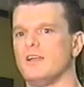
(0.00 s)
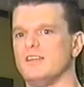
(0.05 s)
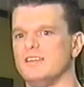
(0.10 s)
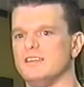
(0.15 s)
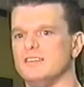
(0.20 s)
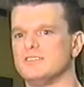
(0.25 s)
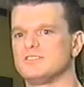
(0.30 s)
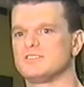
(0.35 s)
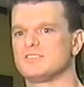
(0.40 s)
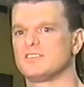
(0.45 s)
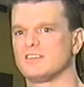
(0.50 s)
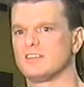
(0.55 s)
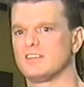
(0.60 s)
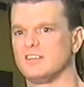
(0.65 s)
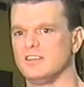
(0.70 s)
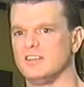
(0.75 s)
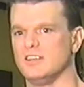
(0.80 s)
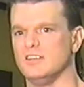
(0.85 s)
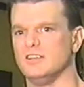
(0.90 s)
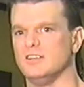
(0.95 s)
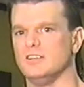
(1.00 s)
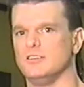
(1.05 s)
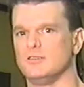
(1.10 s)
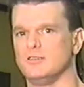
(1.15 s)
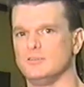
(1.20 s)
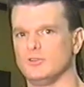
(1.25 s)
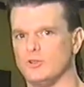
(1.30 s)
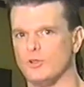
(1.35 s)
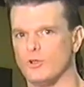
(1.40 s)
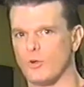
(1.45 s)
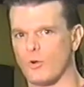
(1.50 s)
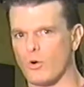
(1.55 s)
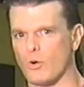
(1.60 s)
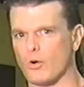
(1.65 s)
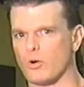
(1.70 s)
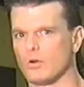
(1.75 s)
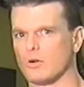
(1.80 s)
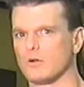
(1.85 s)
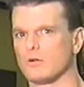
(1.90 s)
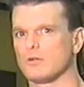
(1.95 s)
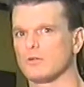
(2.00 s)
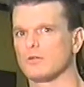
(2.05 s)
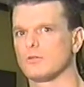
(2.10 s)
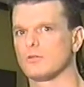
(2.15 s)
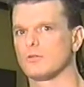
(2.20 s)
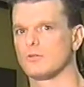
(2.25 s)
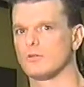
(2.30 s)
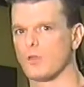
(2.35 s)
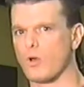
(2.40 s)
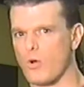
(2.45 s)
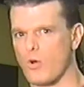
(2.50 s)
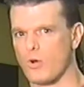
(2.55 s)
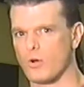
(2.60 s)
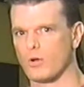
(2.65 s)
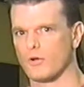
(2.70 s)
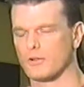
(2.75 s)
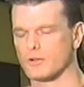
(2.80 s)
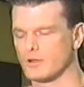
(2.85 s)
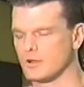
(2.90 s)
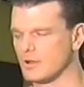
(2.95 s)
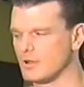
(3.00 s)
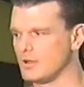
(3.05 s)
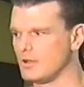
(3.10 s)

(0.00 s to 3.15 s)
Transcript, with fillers: Is he your Lord?